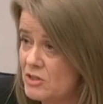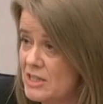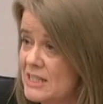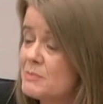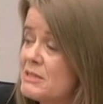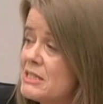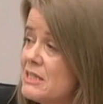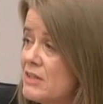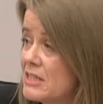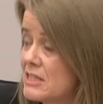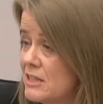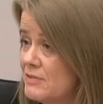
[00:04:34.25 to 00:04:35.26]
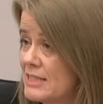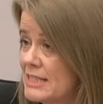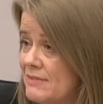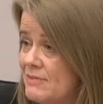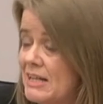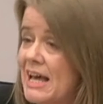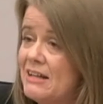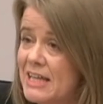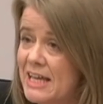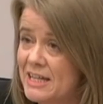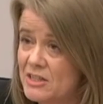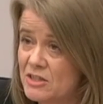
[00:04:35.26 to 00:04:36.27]
and specific service level
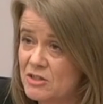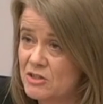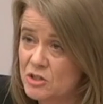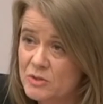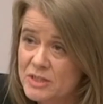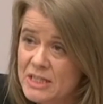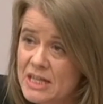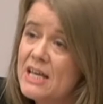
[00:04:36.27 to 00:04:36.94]
allocated to it.